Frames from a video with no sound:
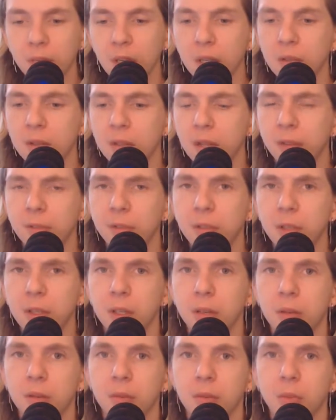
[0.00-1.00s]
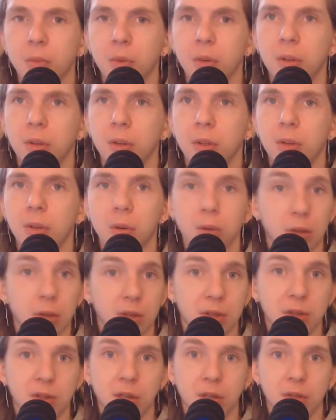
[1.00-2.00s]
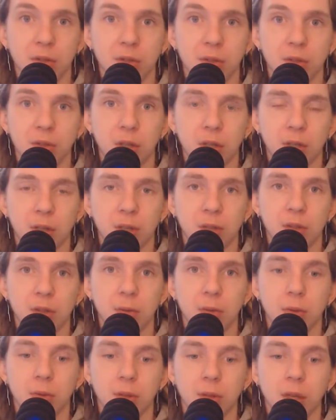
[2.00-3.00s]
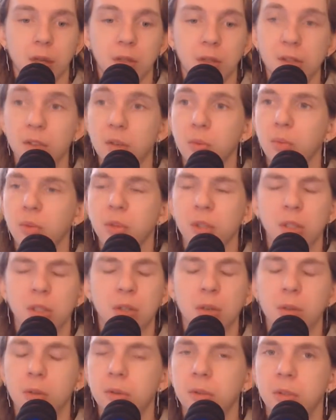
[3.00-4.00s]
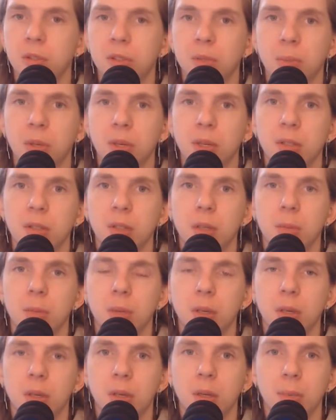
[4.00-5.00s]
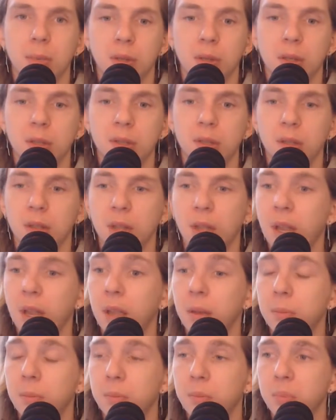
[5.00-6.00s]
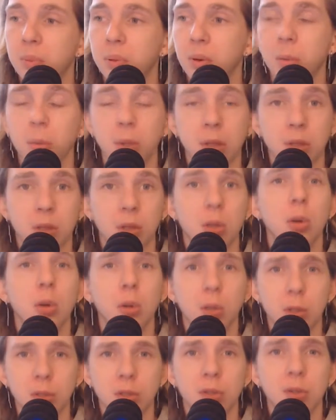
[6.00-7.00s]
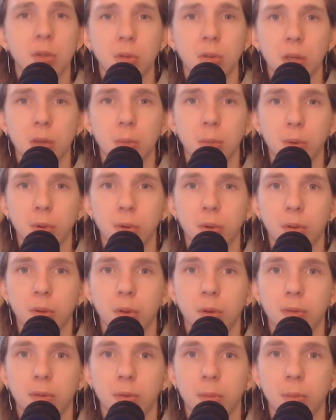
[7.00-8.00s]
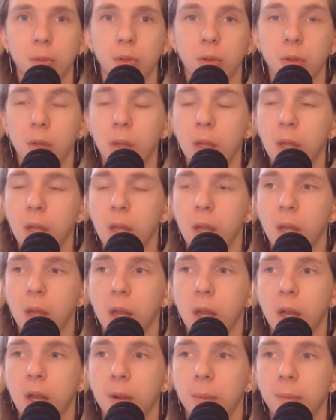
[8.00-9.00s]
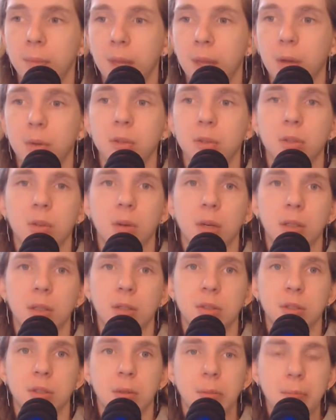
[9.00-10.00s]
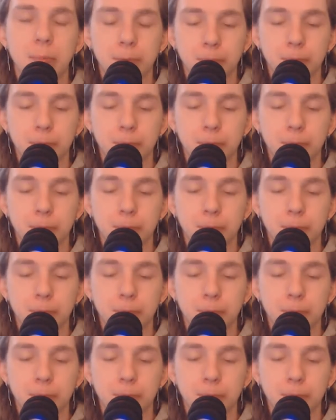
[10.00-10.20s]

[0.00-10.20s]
Definitely one of the coolest statues that I saw. They had some really cool displays up at Bethesda. They had probably the coolest looking booth of them all. That was great to see.